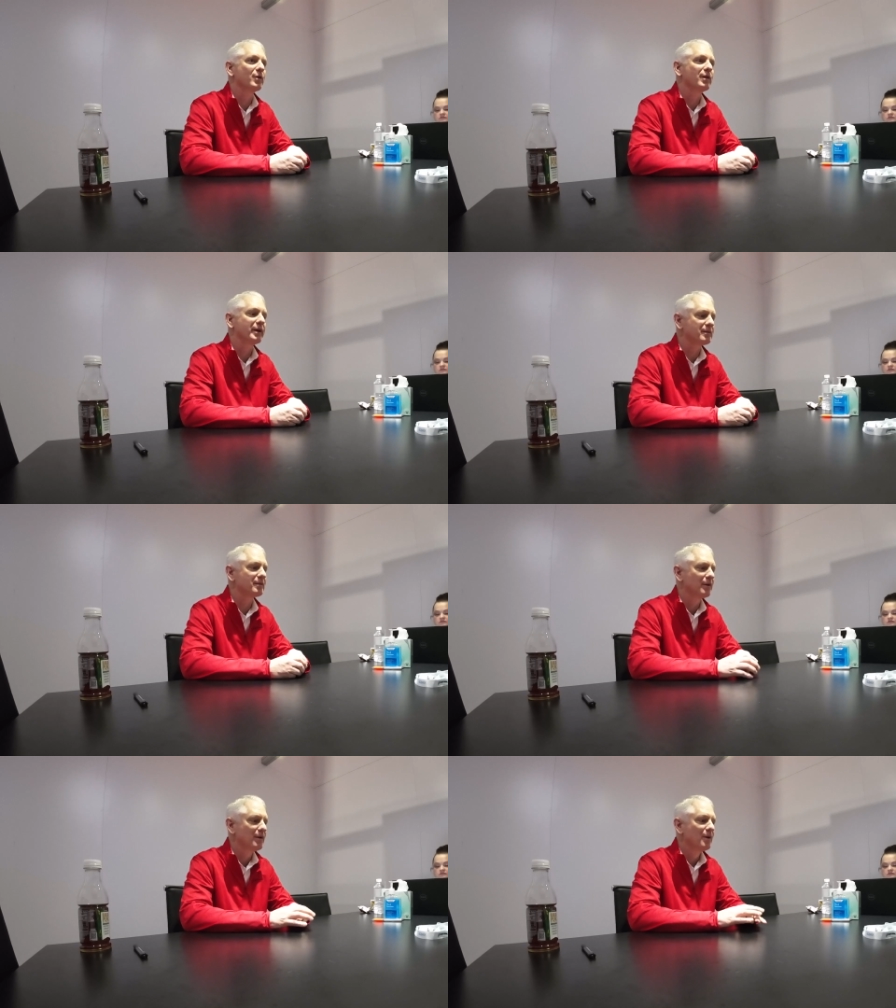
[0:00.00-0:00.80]

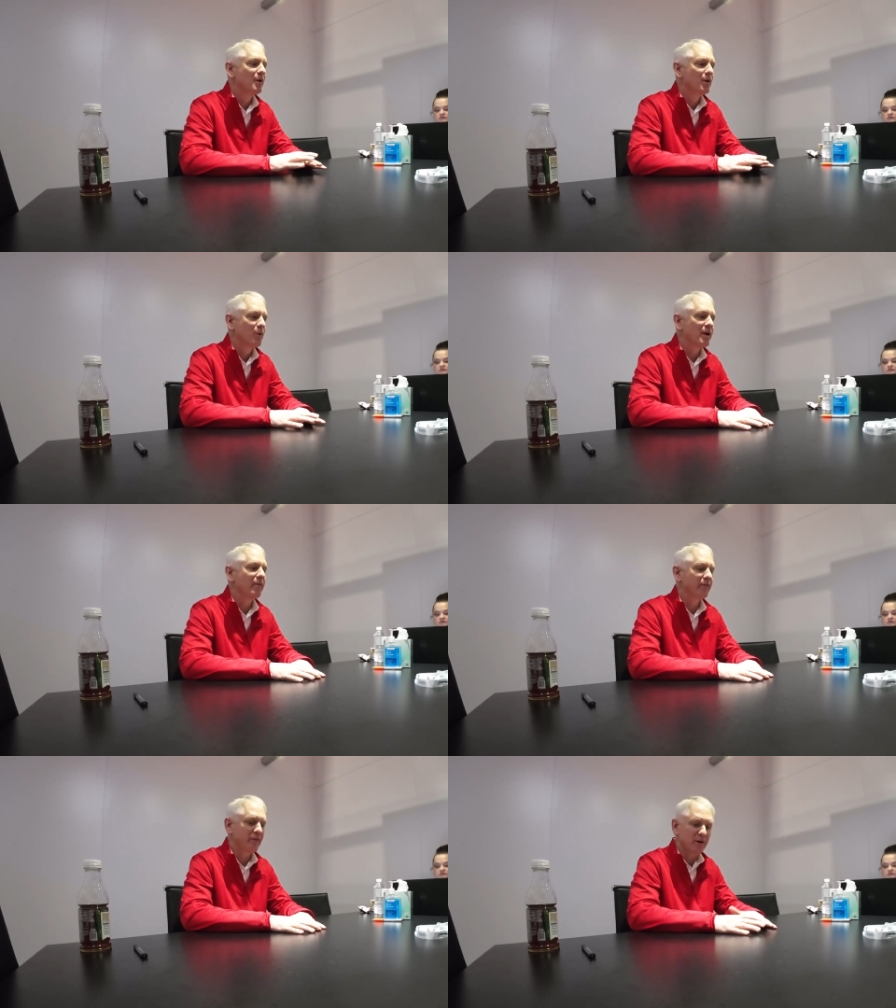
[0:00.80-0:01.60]
we
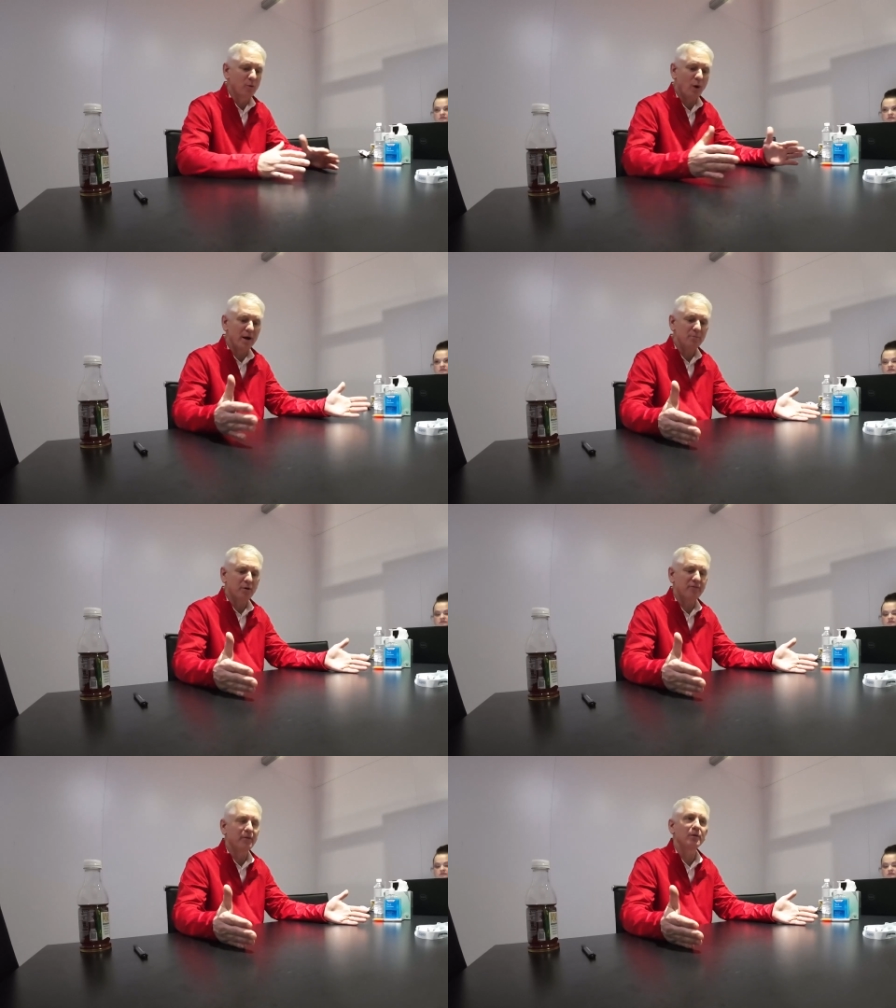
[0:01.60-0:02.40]
have a very wide
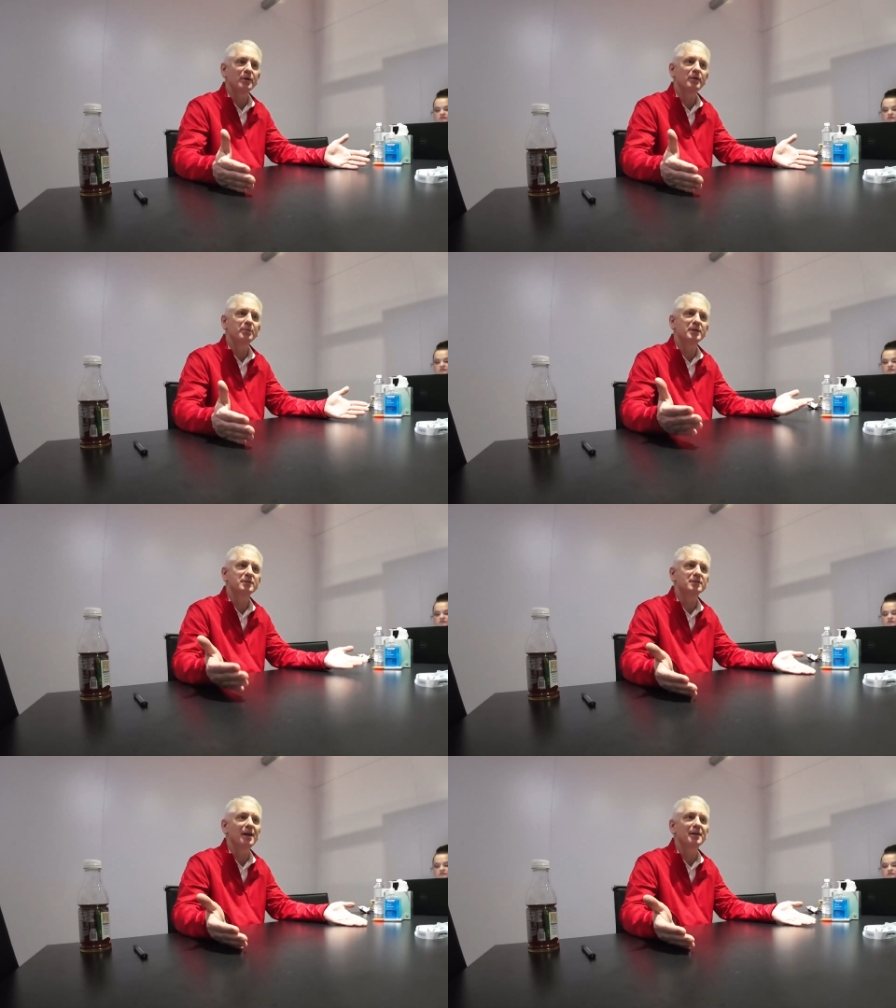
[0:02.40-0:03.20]
portfolio because
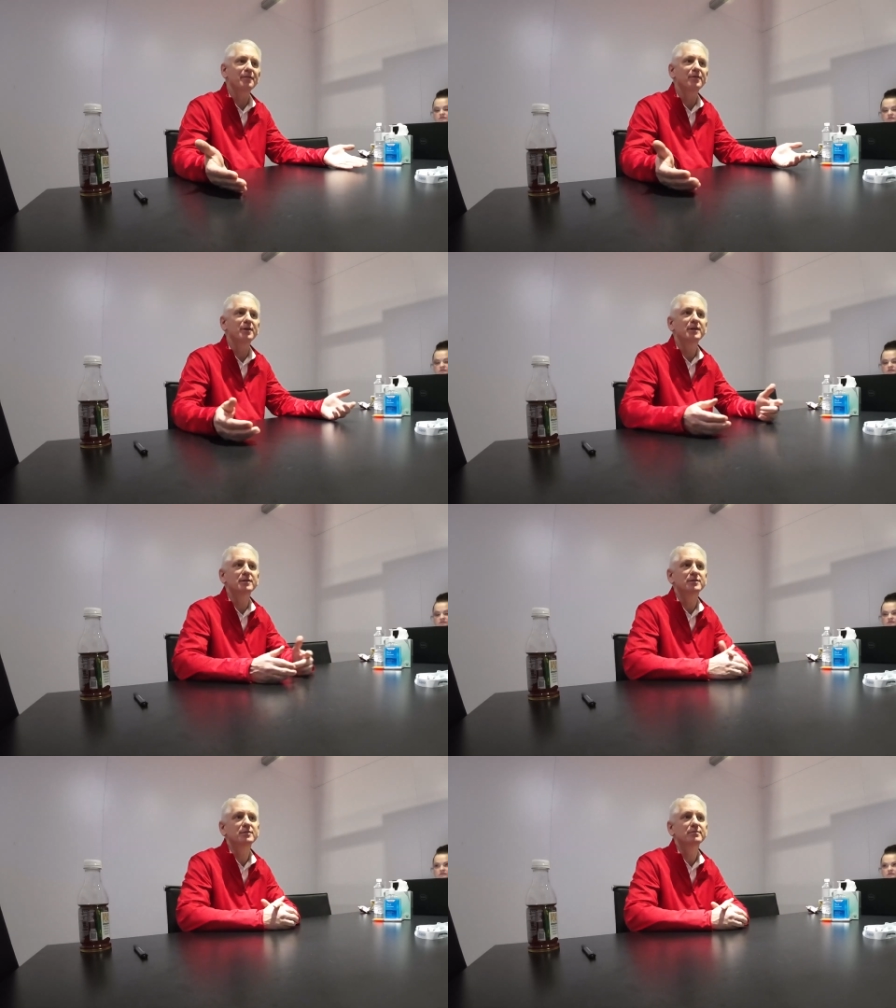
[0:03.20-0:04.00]
there's a lot of different
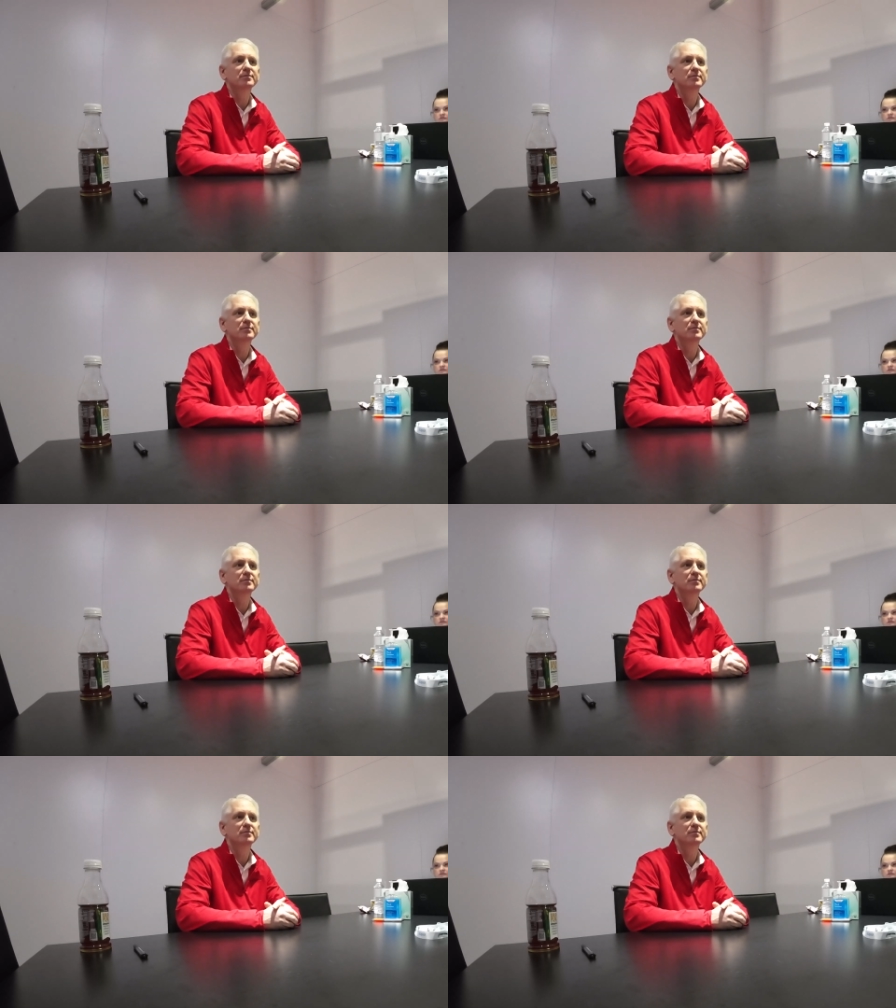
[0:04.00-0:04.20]
needs.